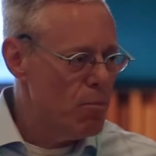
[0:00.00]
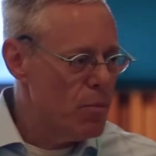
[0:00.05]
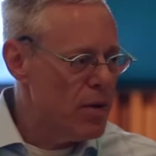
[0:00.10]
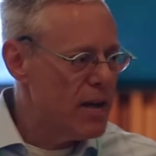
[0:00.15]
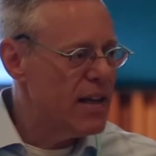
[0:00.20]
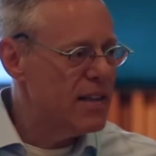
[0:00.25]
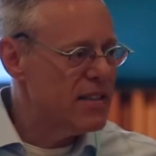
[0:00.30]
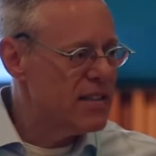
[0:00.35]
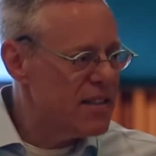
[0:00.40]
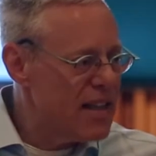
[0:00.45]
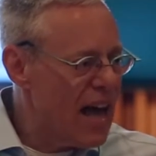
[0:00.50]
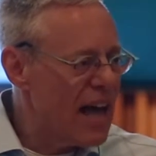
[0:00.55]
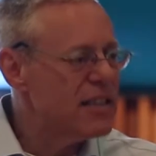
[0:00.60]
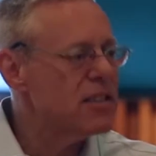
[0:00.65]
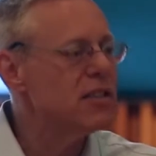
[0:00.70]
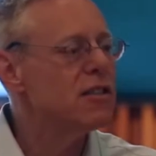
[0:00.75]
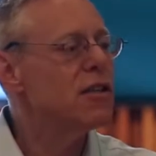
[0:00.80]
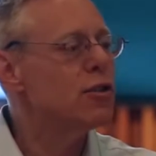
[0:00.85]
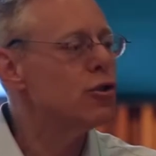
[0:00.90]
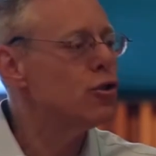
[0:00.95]
because
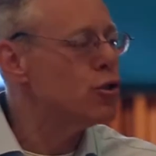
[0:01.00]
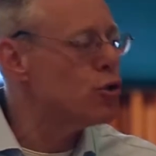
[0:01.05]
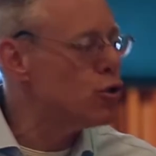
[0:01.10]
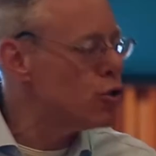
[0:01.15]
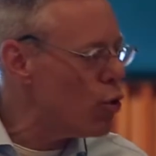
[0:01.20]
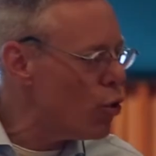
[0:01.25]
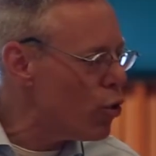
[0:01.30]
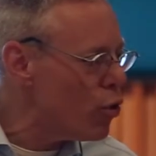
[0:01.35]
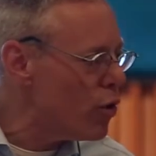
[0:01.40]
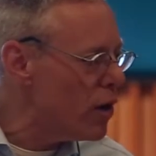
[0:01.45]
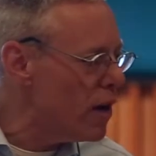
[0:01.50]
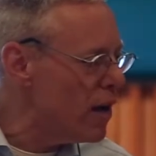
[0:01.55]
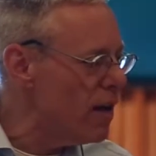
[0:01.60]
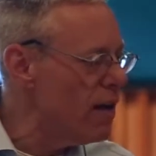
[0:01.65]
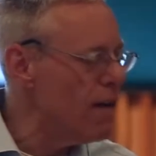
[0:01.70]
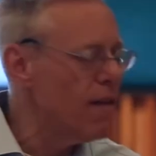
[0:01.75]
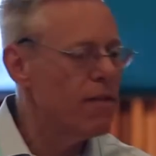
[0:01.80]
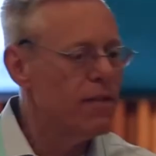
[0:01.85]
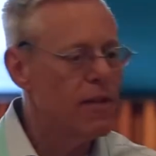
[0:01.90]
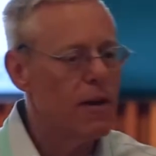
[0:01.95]
that's the
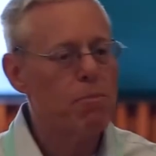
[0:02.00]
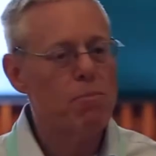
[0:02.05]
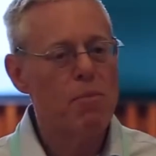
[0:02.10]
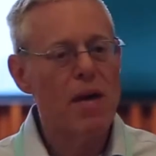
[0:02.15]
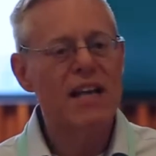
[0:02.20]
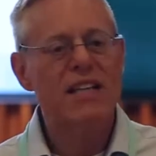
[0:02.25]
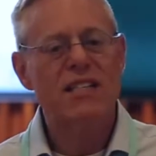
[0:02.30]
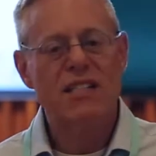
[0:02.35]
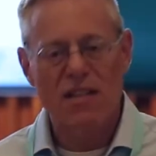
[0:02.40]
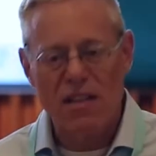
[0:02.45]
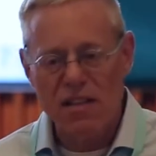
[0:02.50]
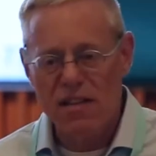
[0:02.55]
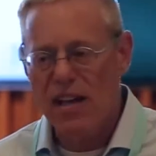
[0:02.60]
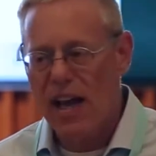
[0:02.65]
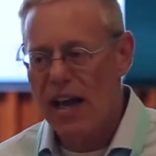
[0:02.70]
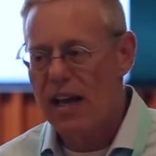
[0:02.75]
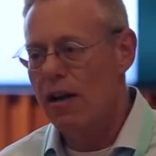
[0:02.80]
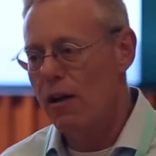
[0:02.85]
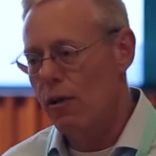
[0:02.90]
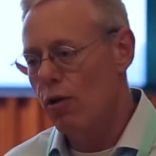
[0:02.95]
story that makes the
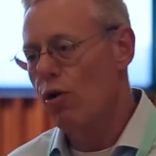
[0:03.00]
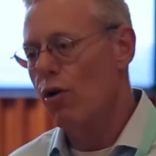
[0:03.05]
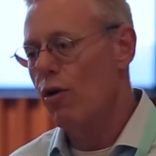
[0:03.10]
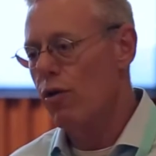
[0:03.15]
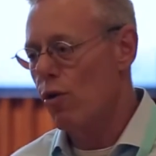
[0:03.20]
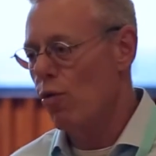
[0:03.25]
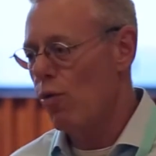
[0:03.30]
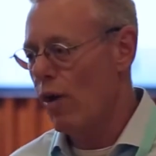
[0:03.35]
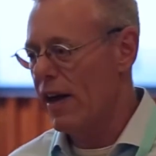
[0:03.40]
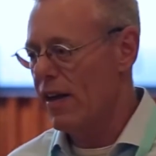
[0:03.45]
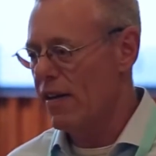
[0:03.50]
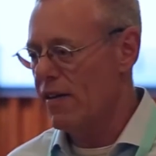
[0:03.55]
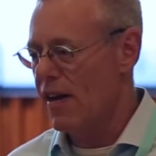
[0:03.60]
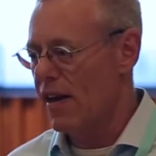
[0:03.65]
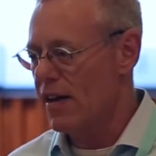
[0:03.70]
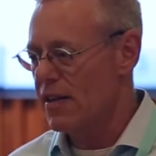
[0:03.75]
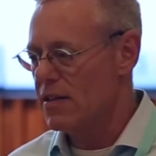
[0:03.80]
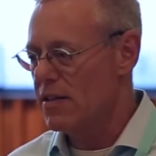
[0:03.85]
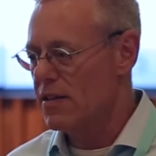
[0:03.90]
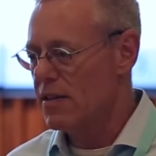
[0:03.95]
data look the way it
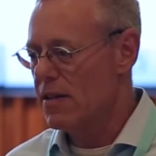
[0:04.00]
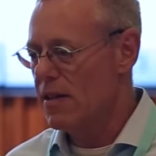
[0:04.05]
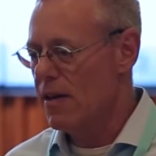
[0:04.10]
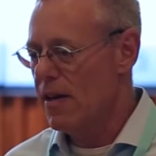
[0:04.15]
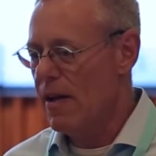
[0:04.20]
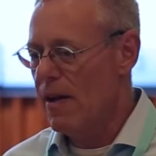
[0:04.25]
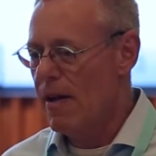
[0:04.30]
does.